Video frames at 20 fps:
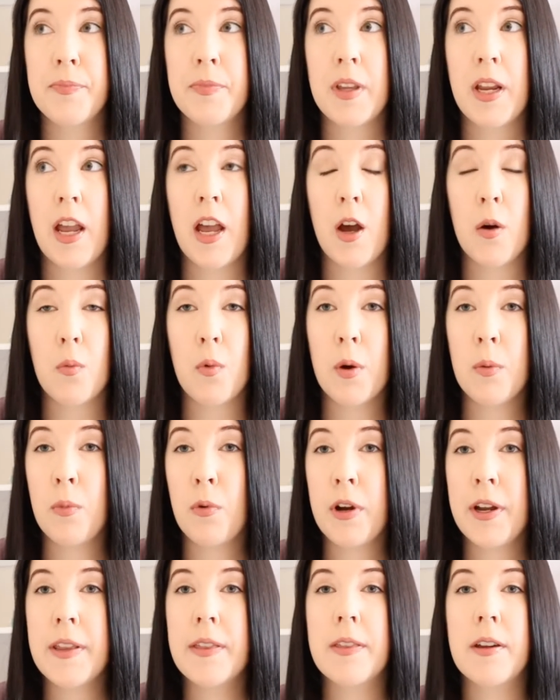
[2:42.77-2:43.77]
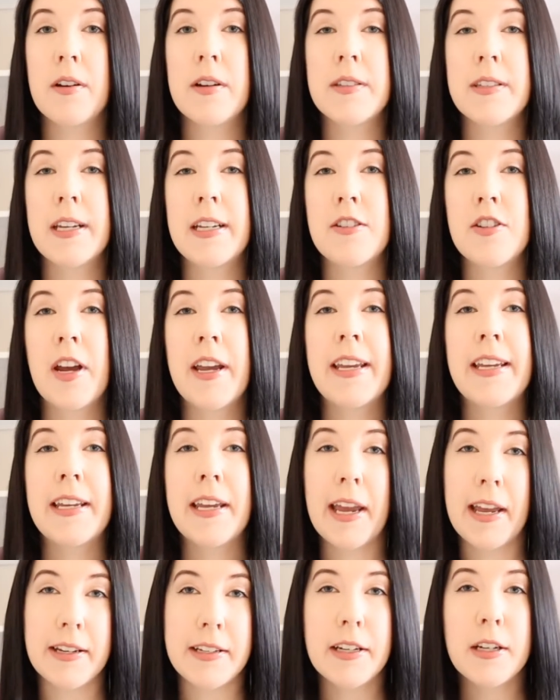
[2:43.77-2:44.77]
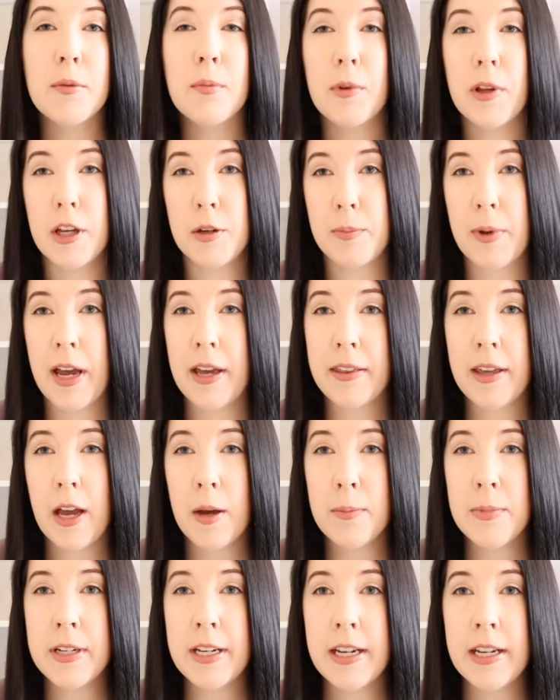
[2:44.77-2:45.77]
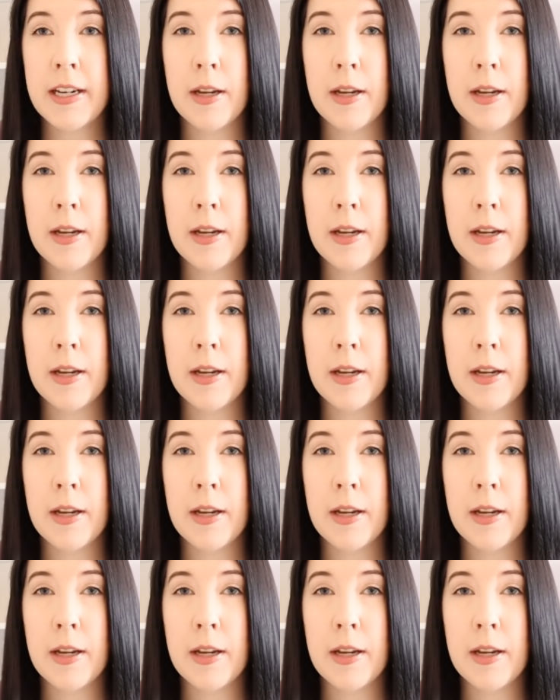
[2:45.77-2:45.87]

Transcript: At one point, there is a gigantic bloodbath happening,